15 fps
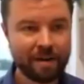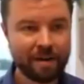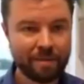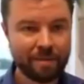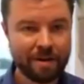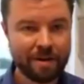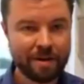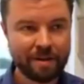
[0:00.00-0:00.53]
I
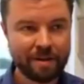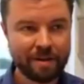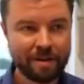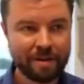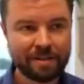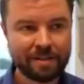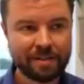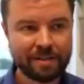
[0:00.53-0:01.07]
mean,
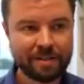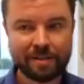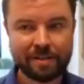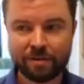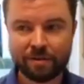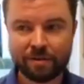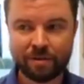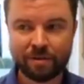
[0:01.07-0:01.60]
those
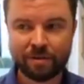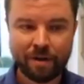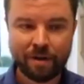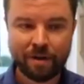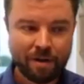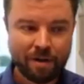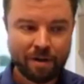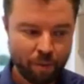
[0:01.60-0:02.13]
are
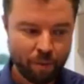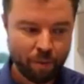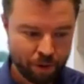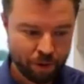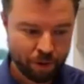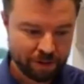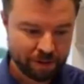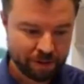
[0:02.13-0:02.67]

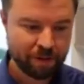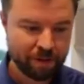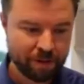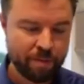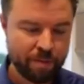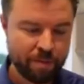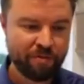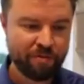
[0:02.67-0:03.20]
words that are
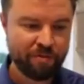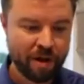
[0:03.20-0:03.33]
coming from